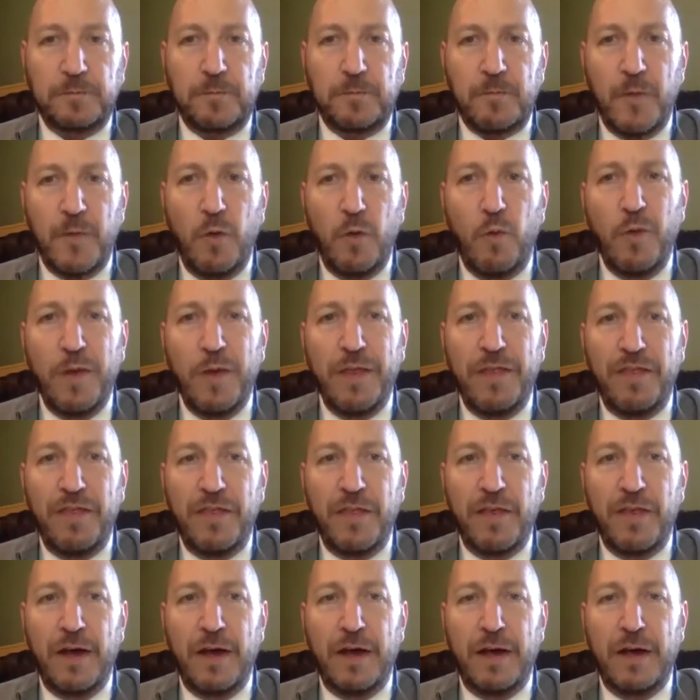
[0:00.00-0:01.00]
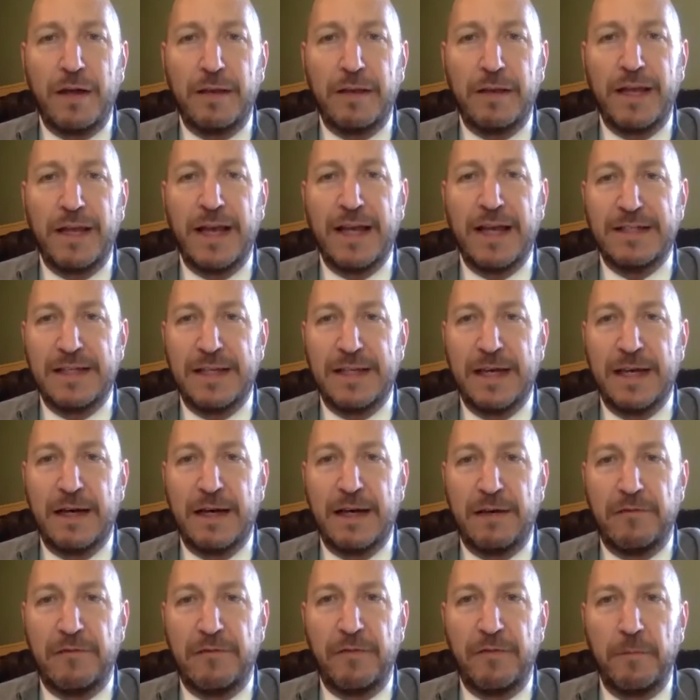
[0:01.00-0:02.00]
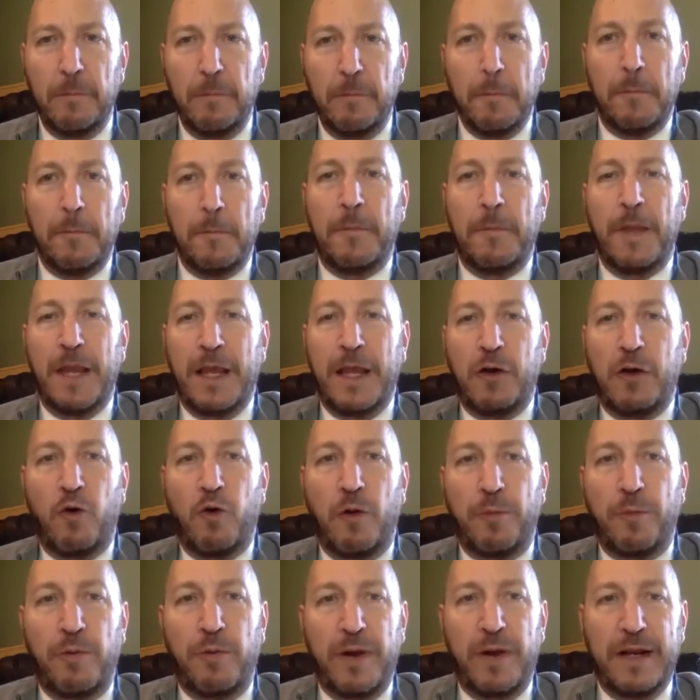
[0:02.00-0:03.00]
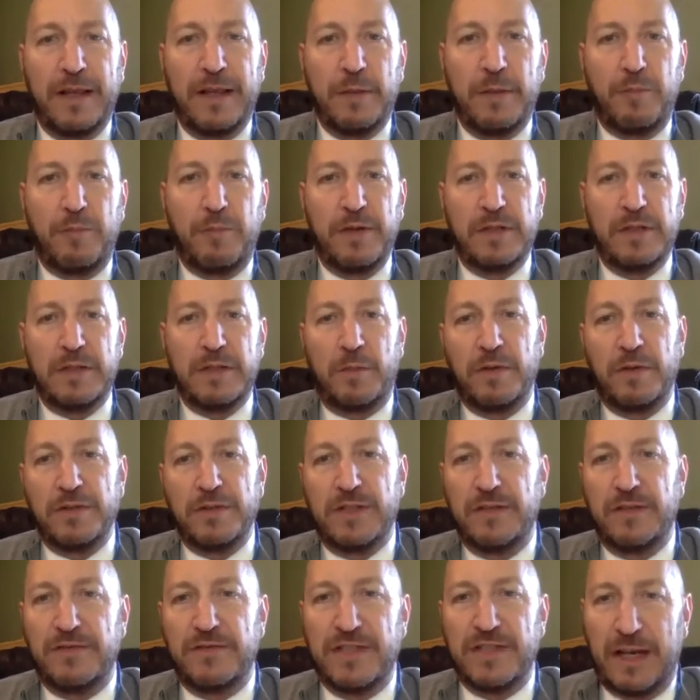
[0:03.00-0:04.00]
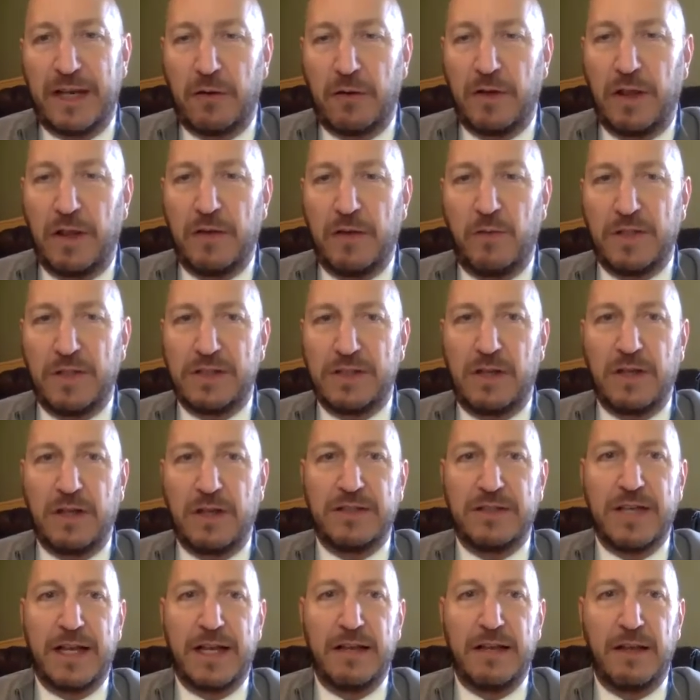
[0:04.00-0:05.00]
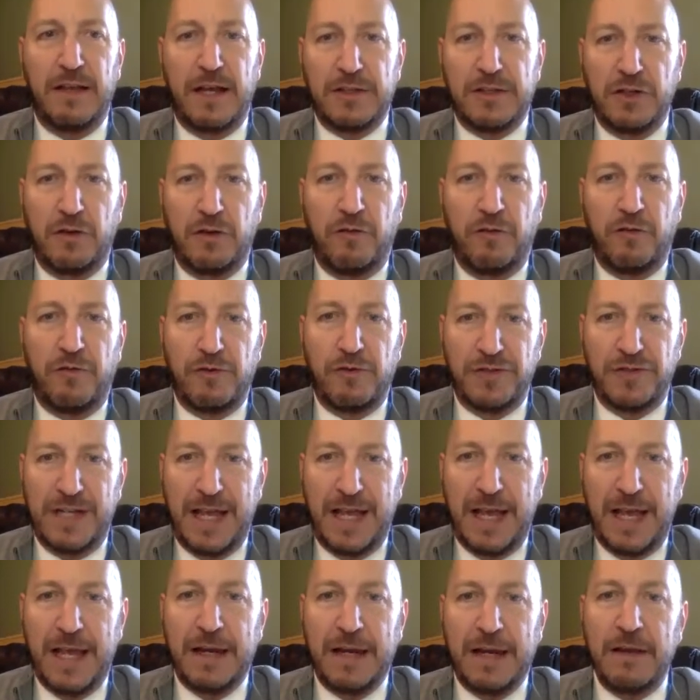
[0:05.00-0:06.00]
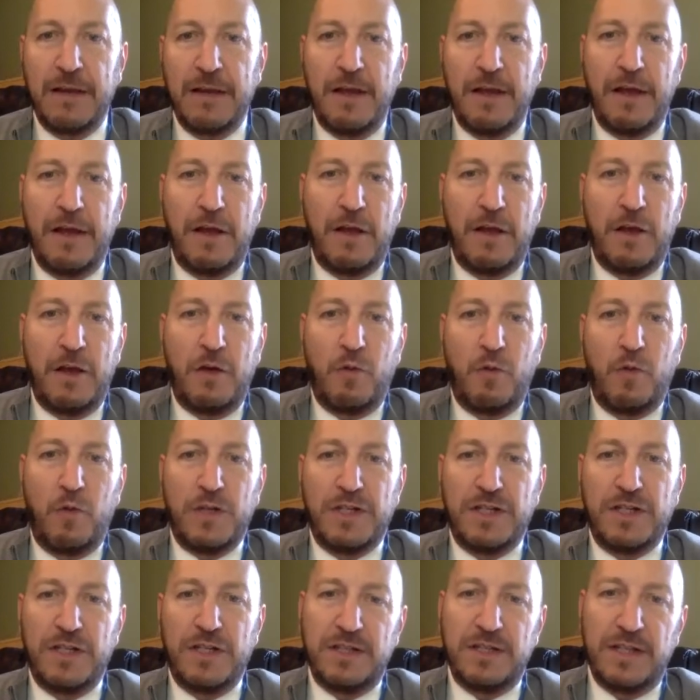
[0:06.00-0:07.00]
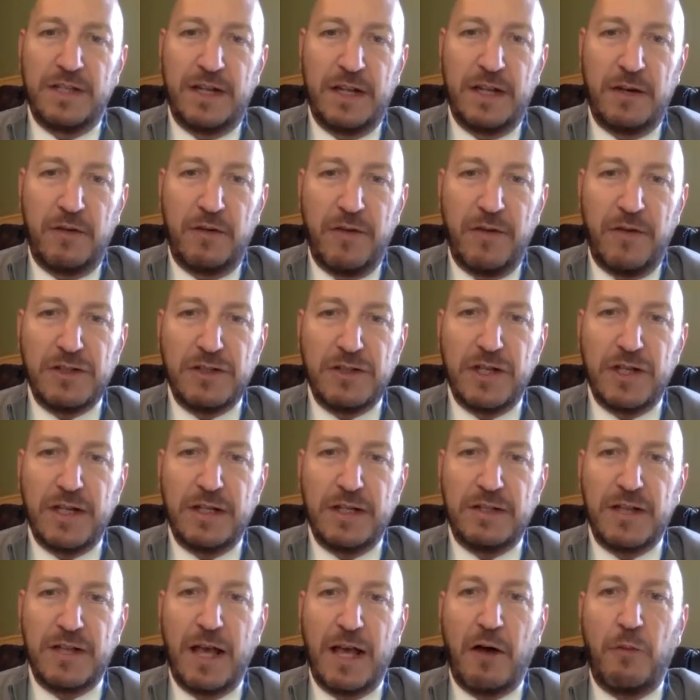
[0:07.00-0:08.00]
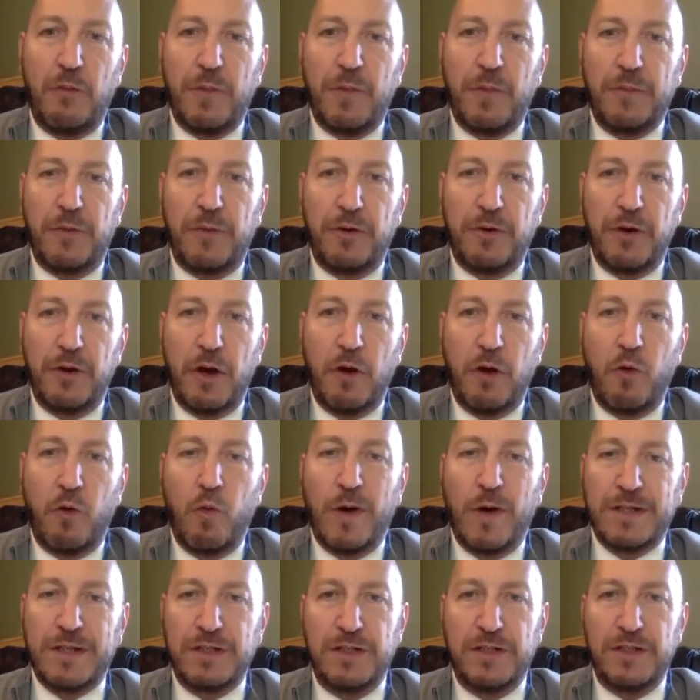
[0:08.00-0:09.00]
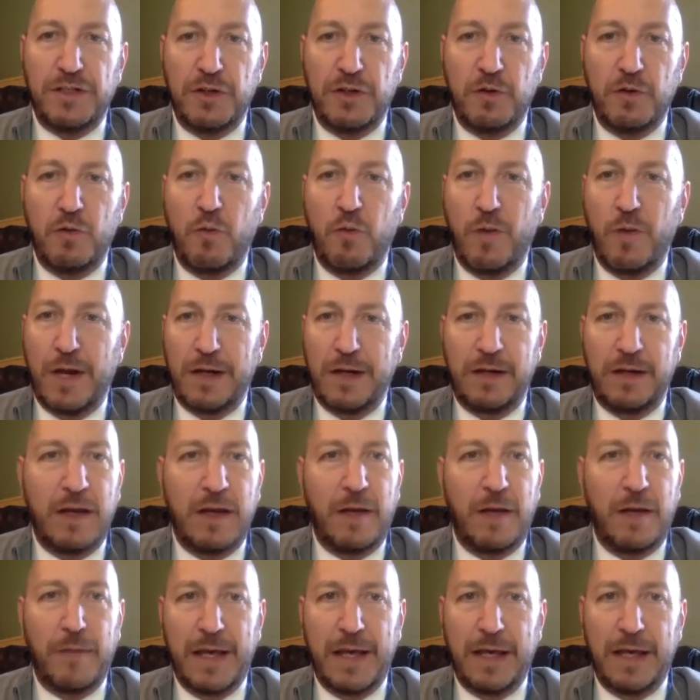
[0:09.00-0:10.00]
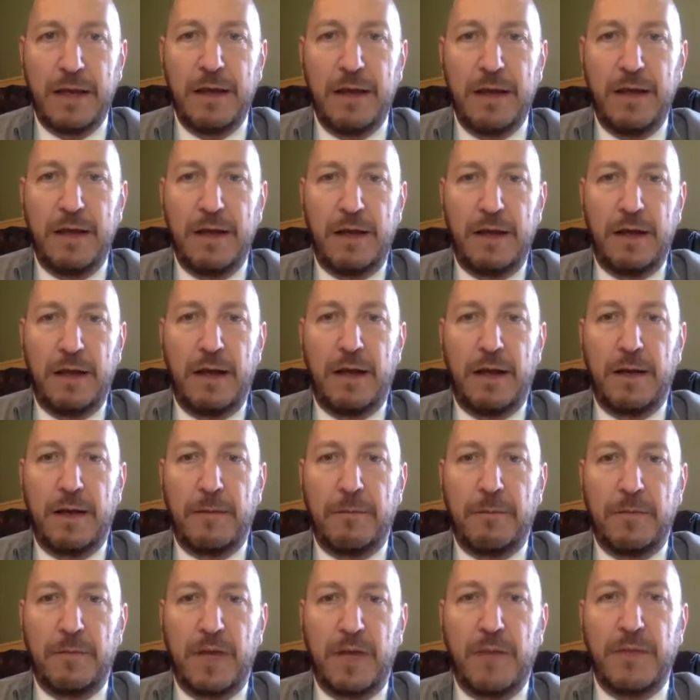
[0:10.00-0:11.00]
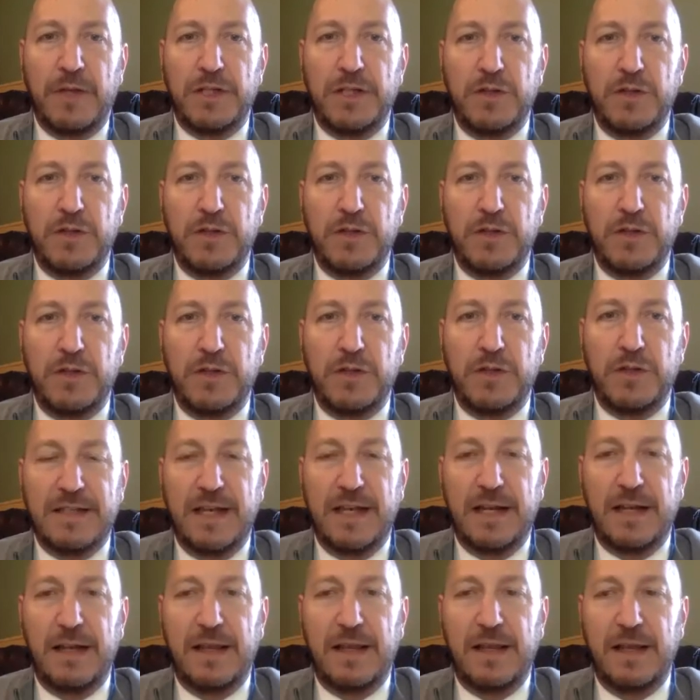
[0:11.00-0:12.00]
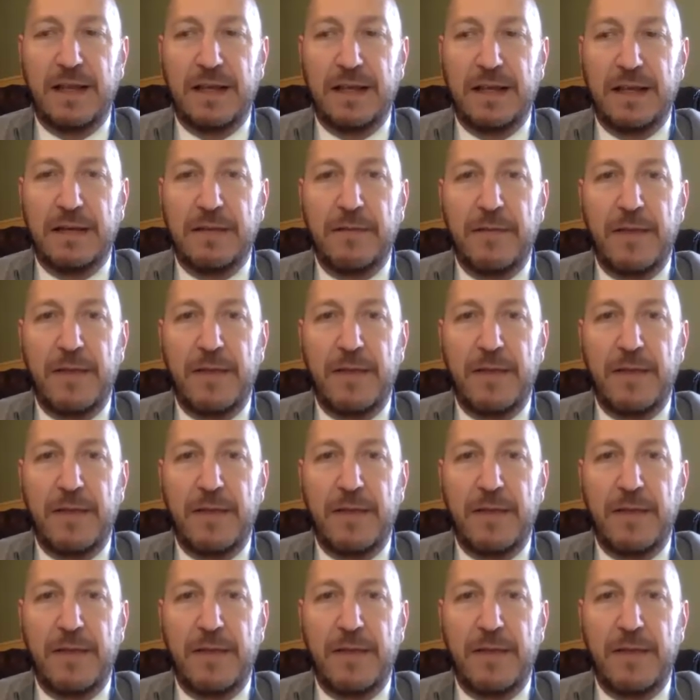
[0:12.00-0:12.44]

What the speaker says: with the idea of incorporating the principles of what's called psychological first aid, which is an intervention to help people know what to do when coming to a crisis. And the